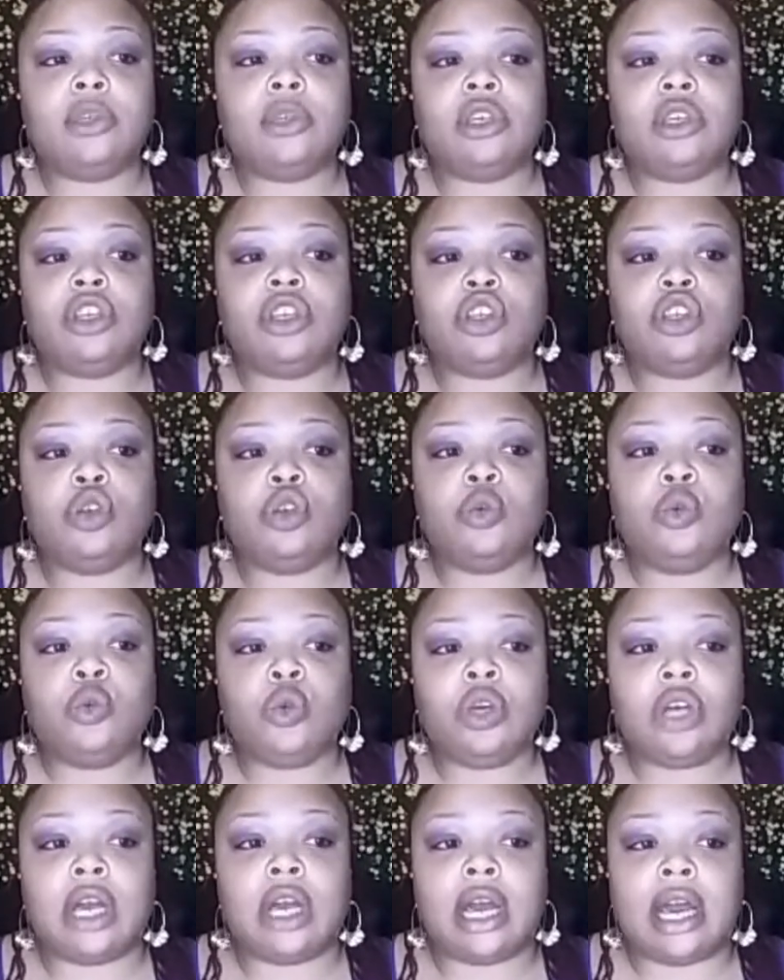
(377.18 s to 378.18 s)

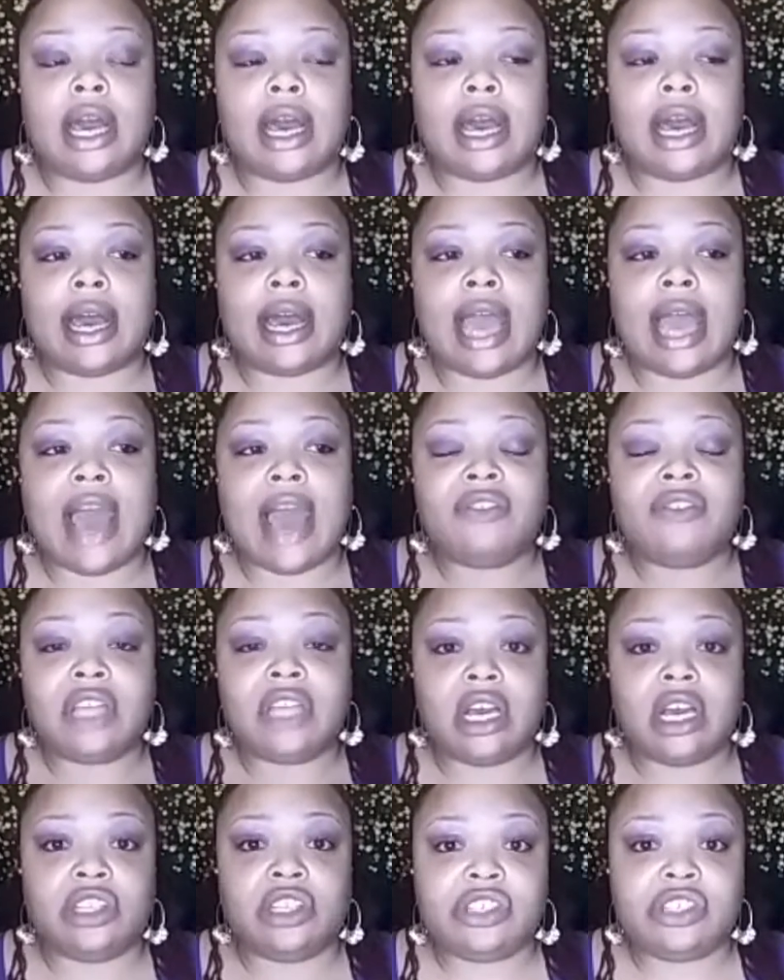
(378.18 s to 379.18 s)
You have to
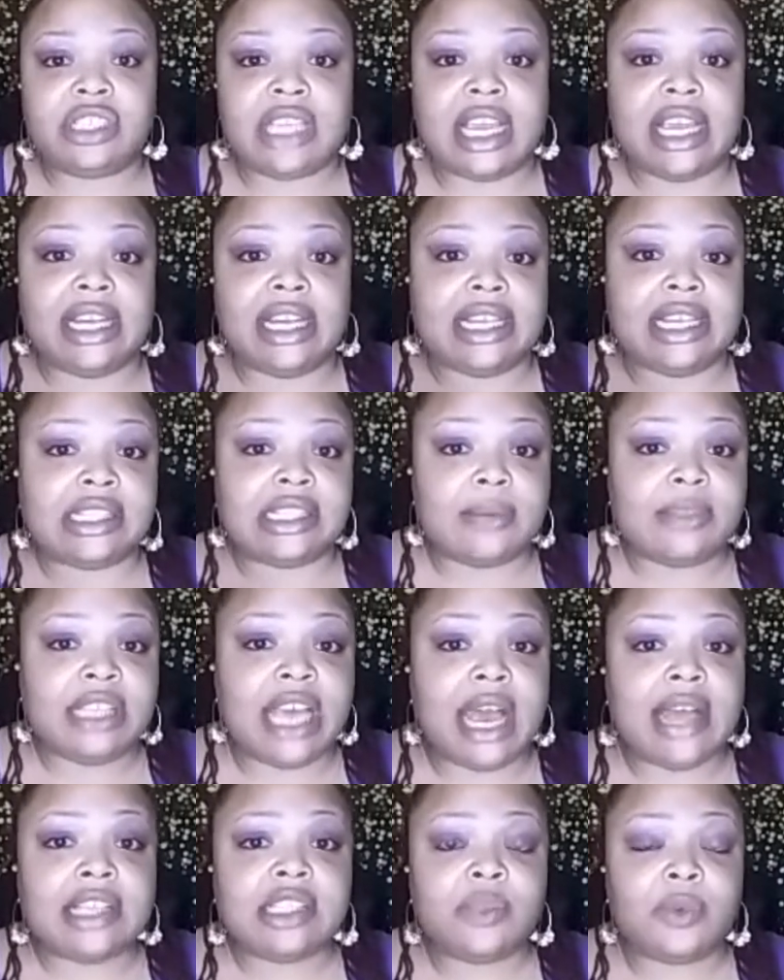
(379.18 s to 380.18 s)
understand that
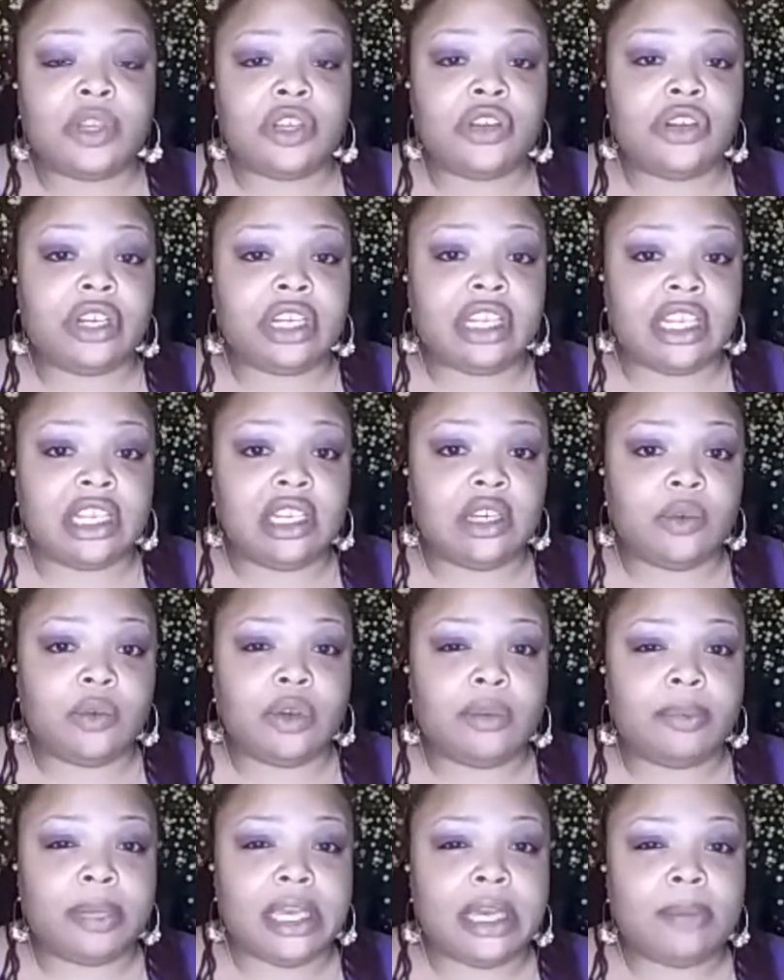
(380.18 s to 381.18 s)
sometimes when you're dealing
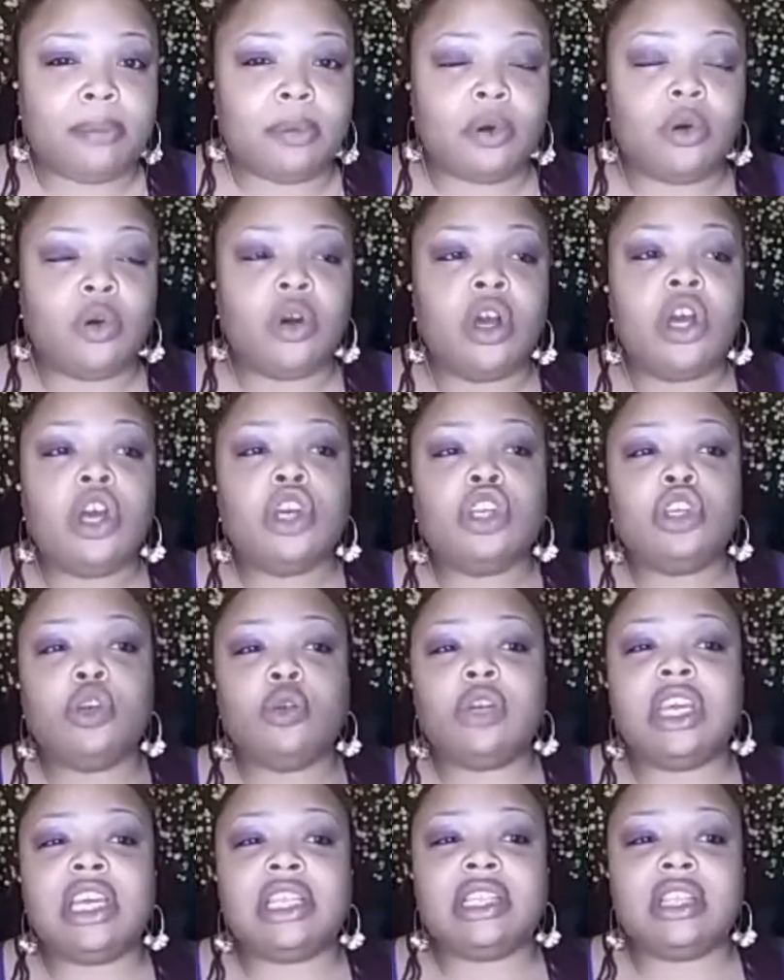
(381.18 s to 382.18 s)
with people,
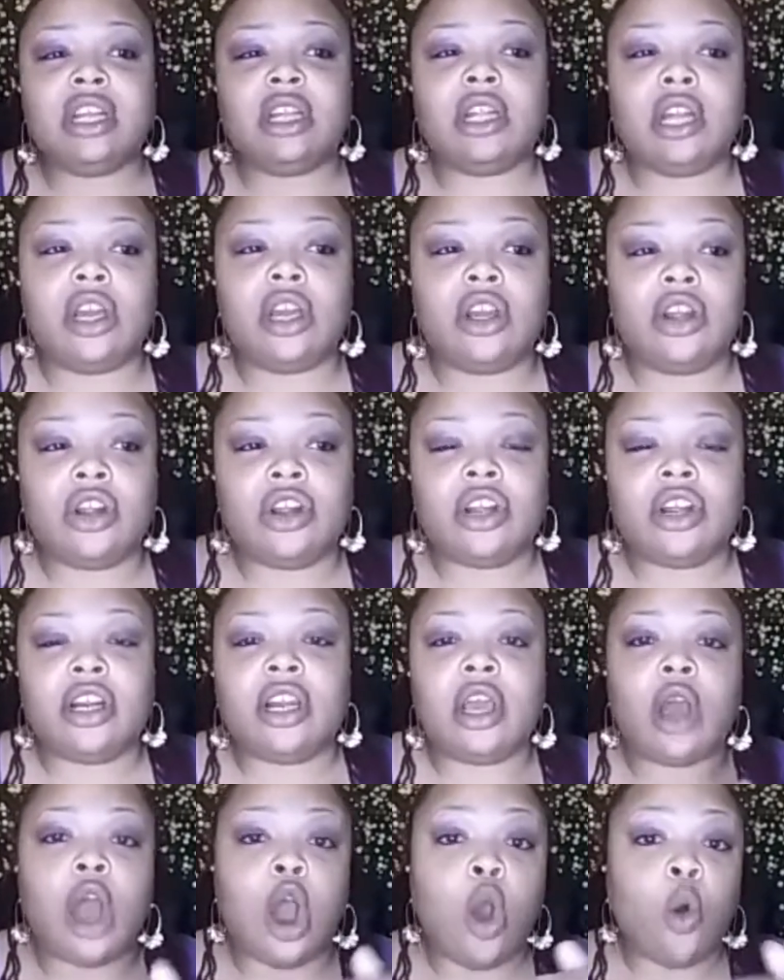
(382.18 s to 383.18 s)
you get to learn
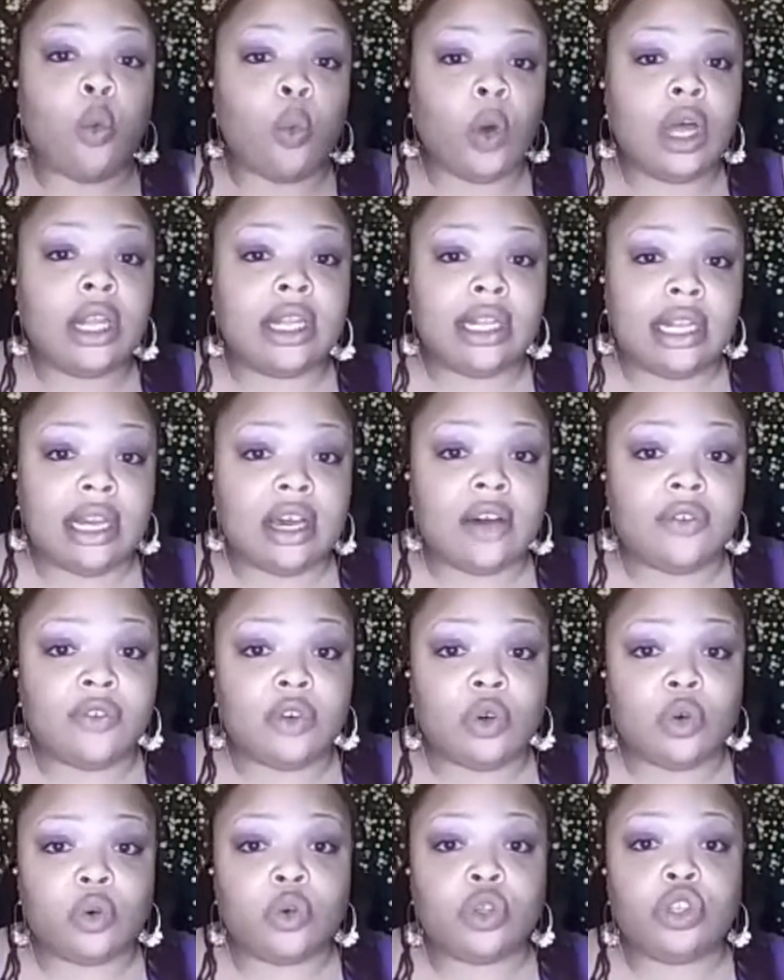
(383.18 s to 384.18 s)
on what
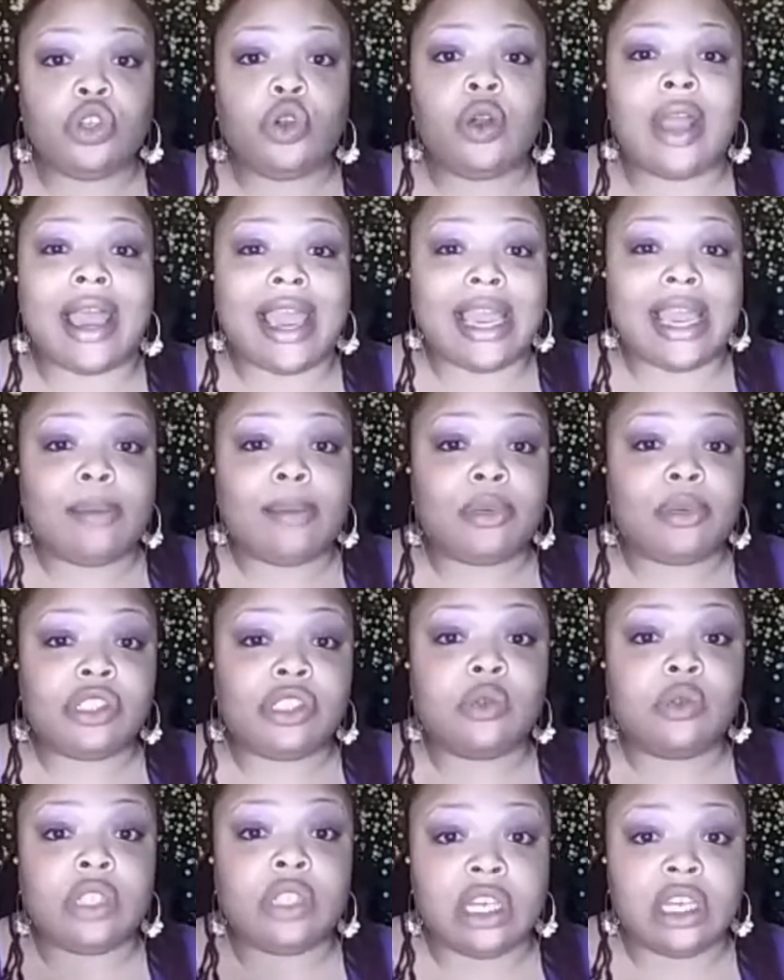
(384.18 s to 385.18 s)
level you're able
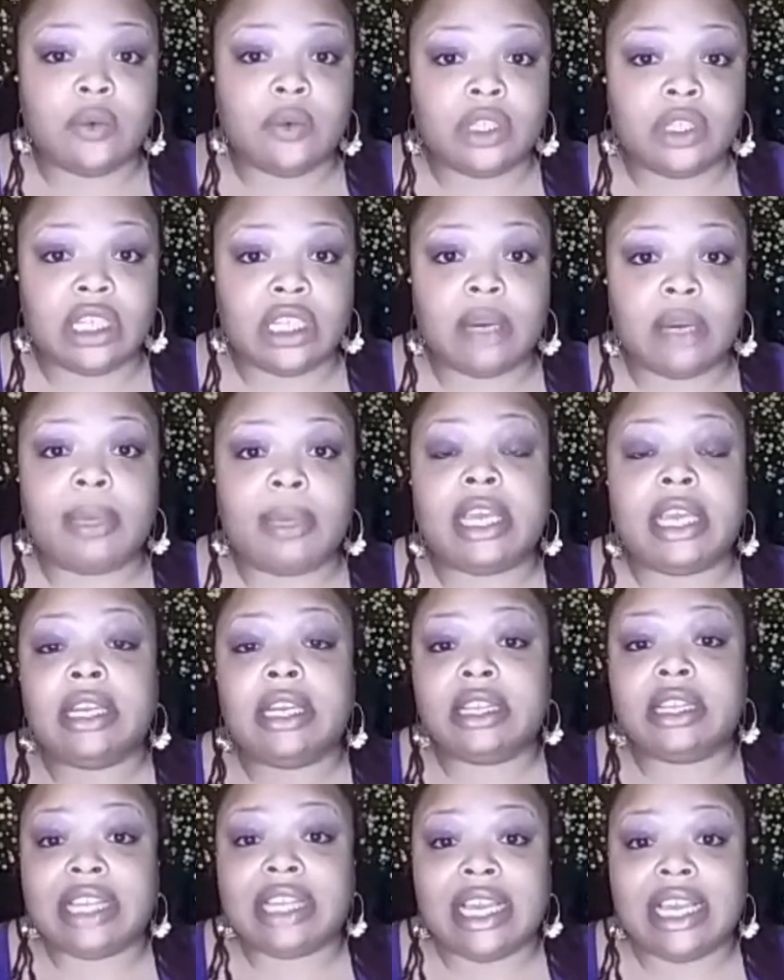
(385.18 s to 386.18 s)
to deal with them and
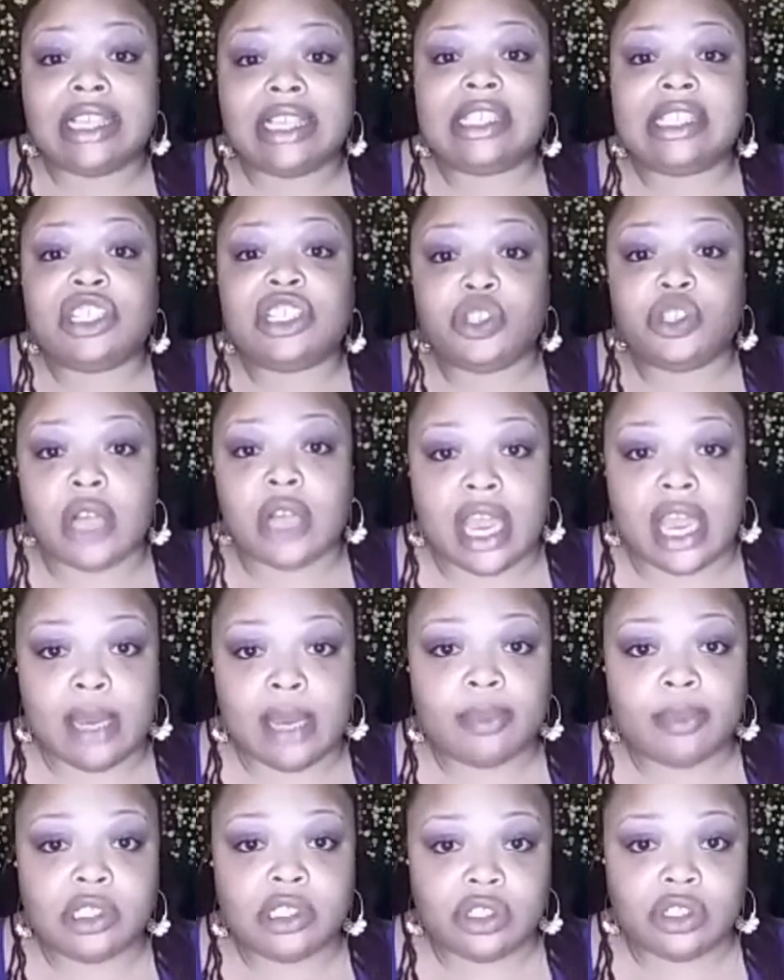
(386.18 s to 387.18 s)
the things that you're
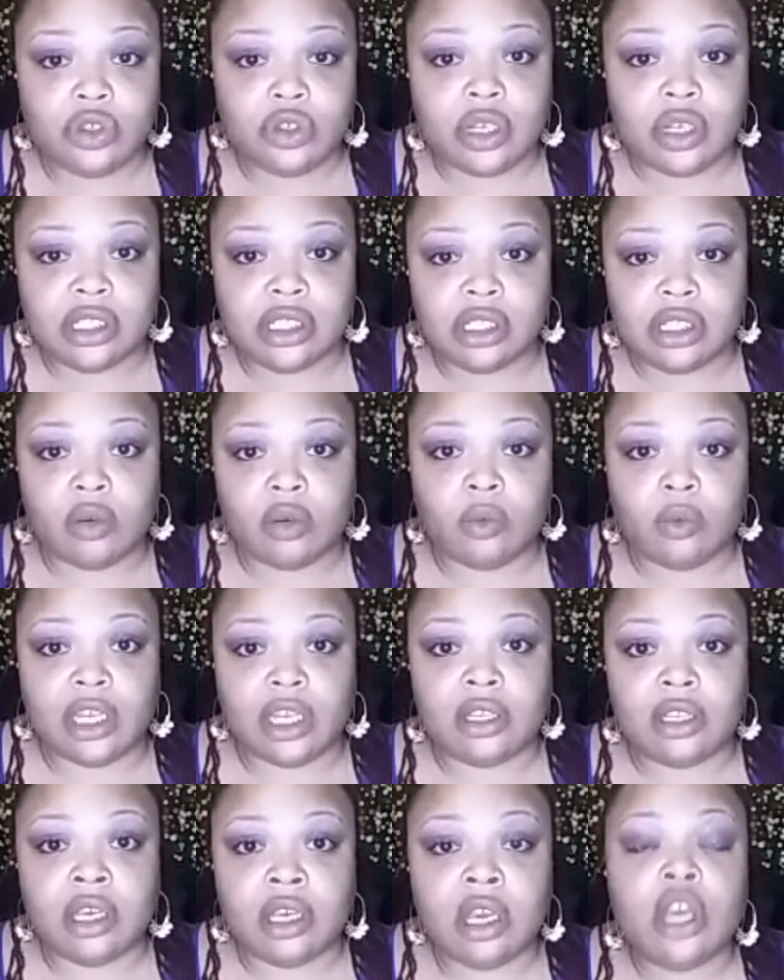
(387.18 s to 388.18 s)
able to trust them with.